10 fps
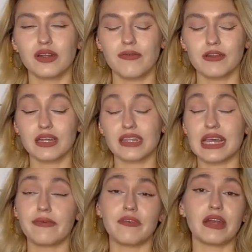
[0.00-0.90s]
I feel like
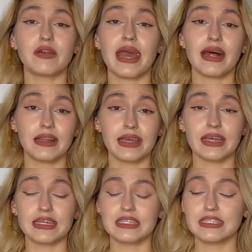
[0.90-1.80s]
they're very
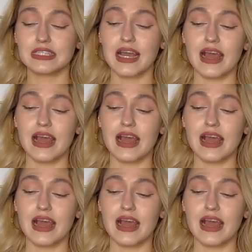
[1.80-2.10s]
elegant